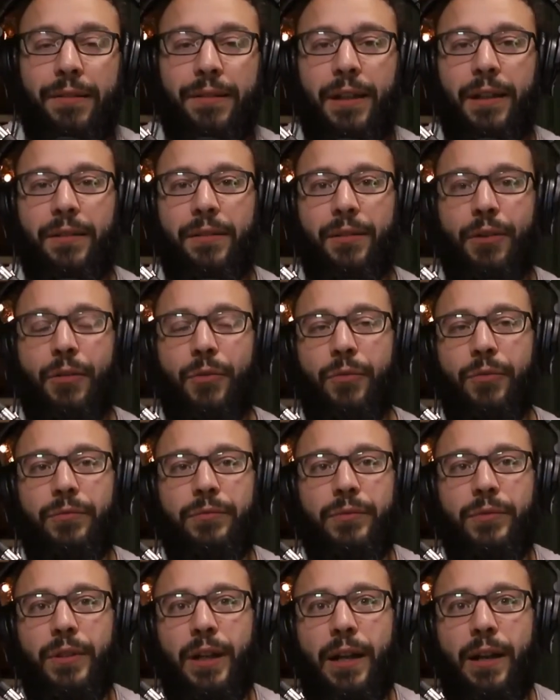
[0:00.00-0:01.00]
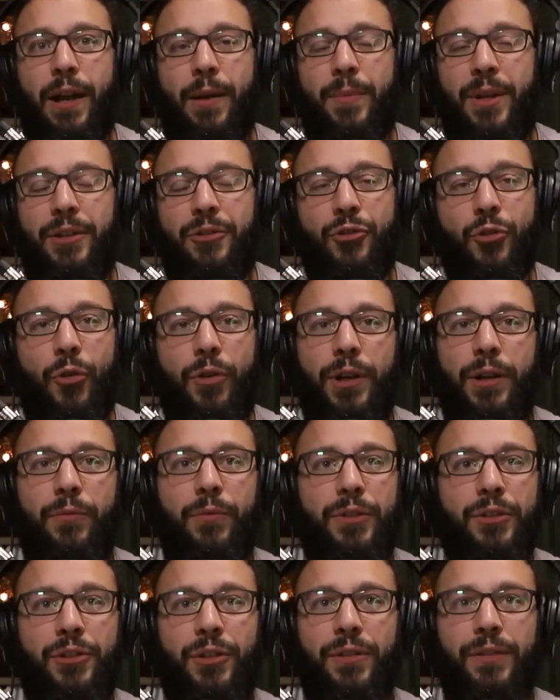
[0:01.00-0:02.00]
And so, I mean, Jordan was
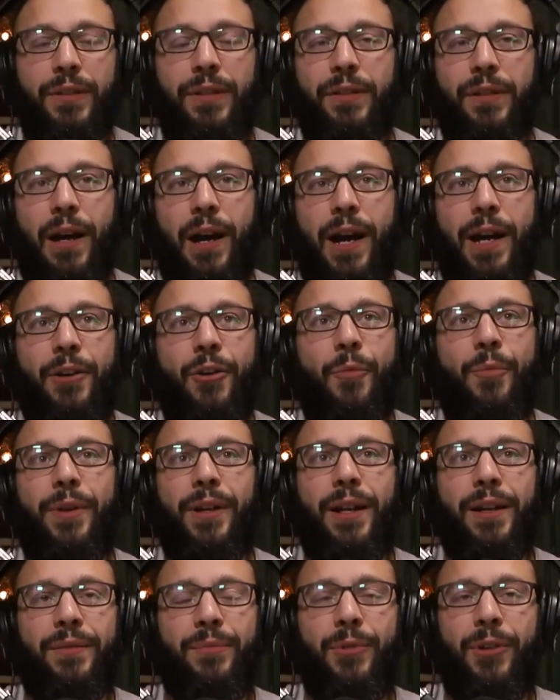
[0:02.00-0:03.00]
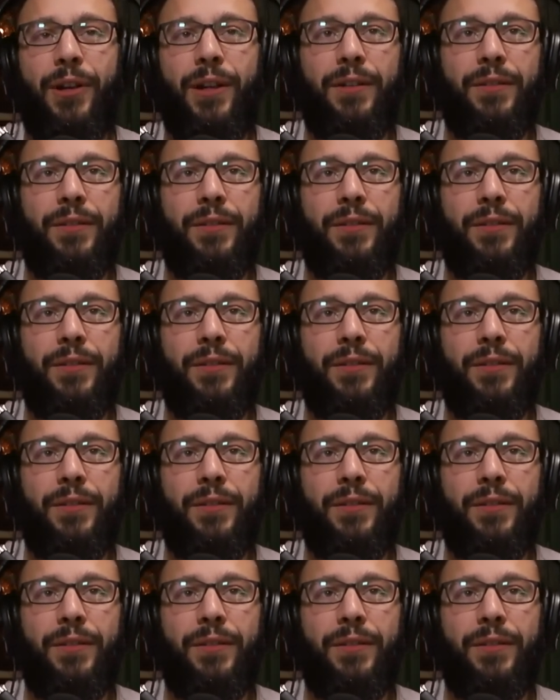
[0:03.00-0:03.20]
just this eye-opening experience of